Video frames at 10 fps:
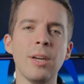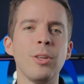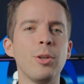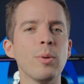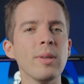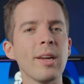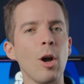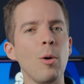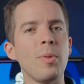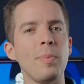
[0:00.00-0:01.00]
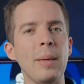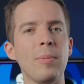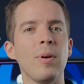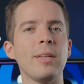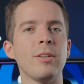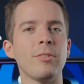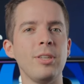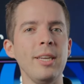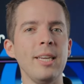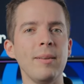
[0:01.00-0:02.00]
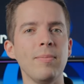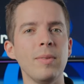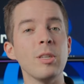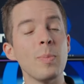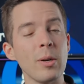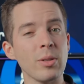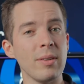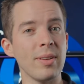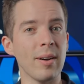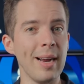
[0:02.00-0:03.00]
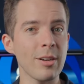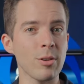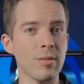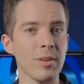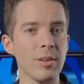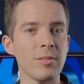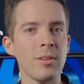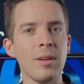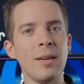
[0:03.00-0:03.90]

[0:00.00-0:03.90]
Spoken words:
you really hope the people on your team, especially if they're extroverts,